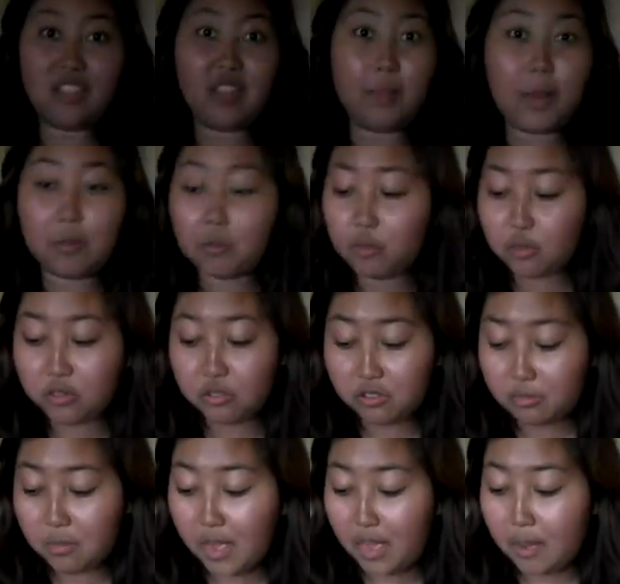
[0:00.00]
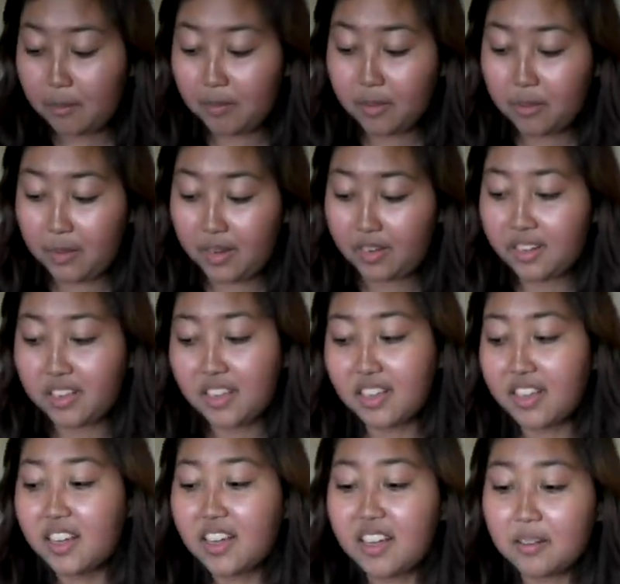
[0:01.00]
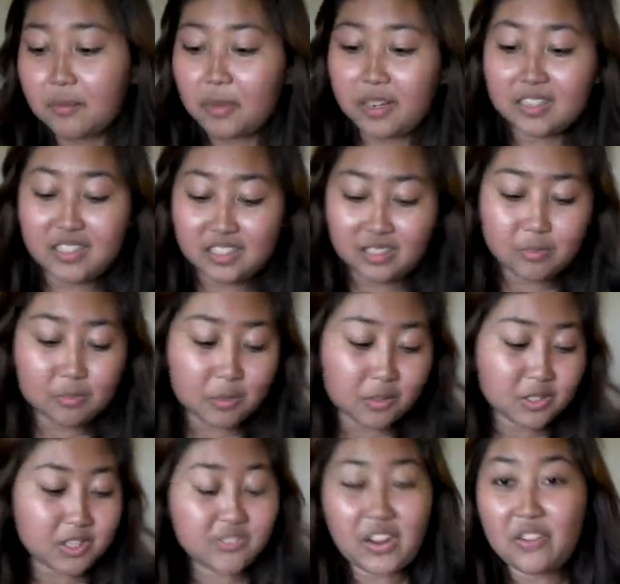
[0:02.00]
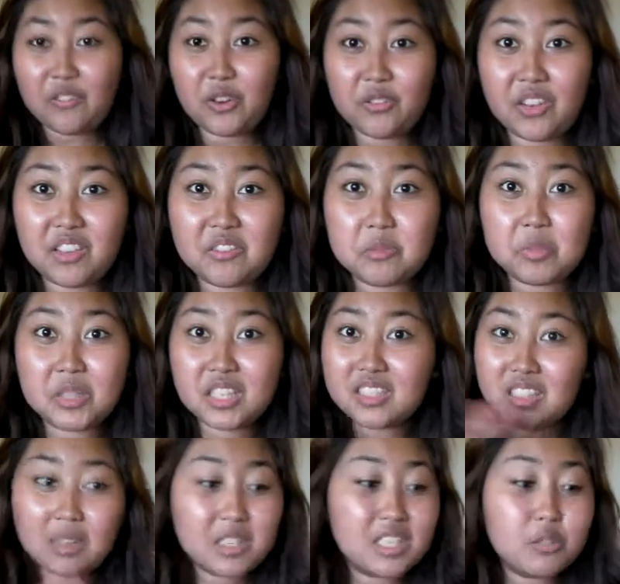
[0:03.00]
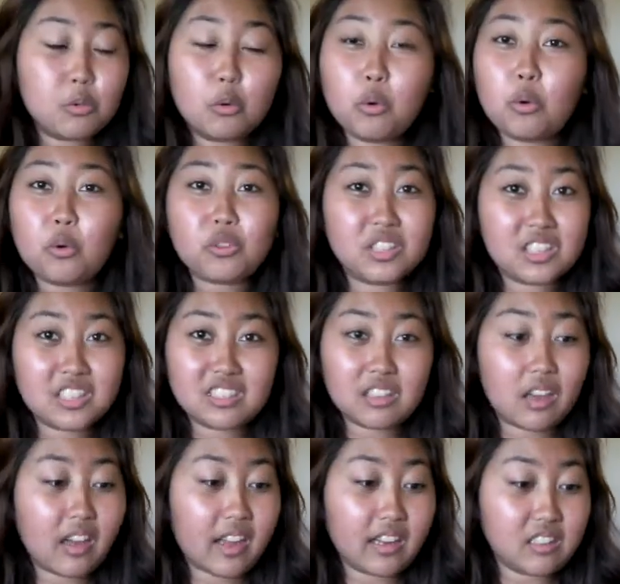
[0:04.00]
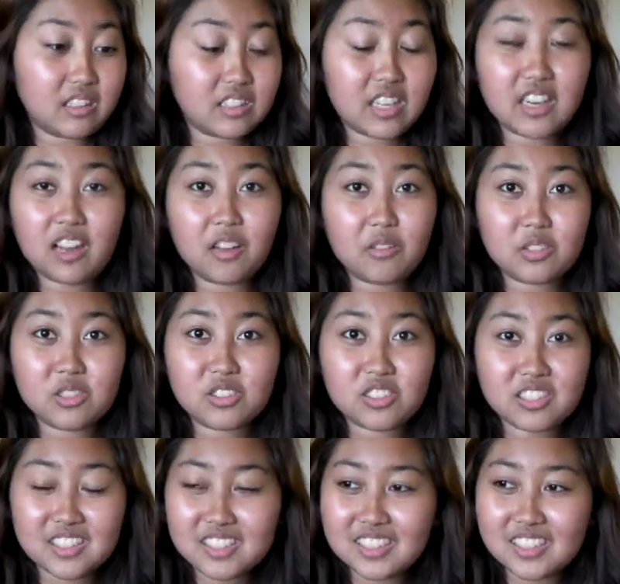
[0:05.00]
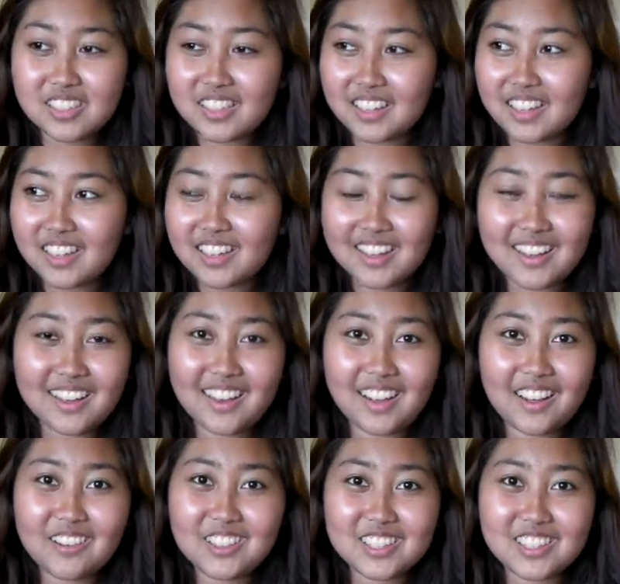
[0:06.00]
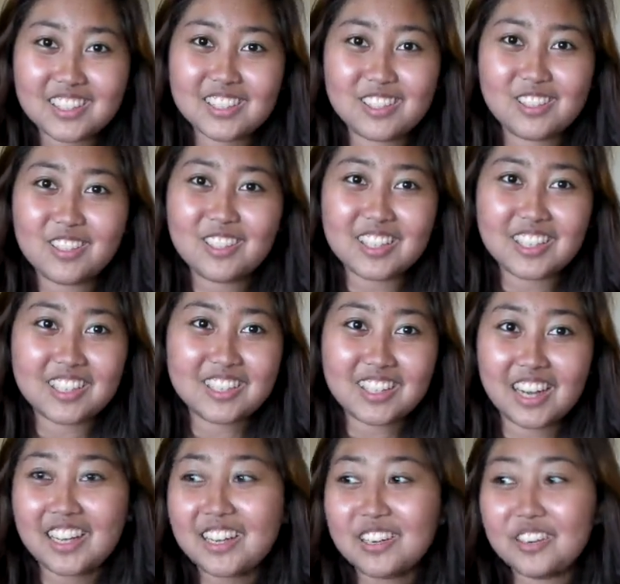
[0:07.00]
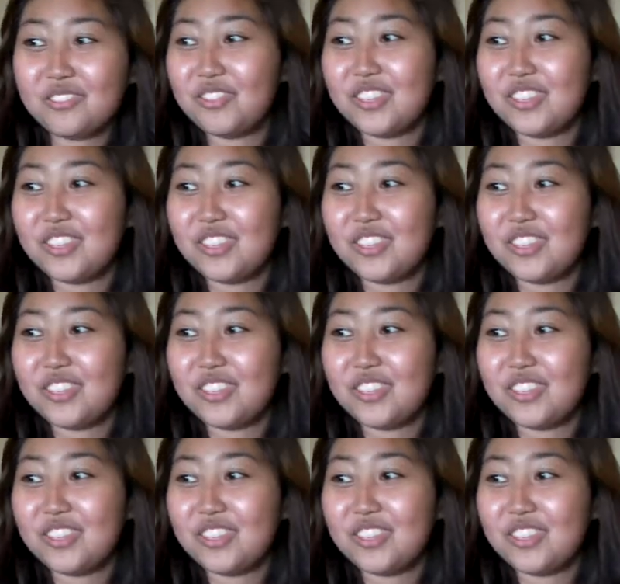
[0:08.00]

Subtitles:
They made Mordor's map, they made Bertie's box of every flavoured beans, they did all the designs, and I was just I was astonished. I couldn't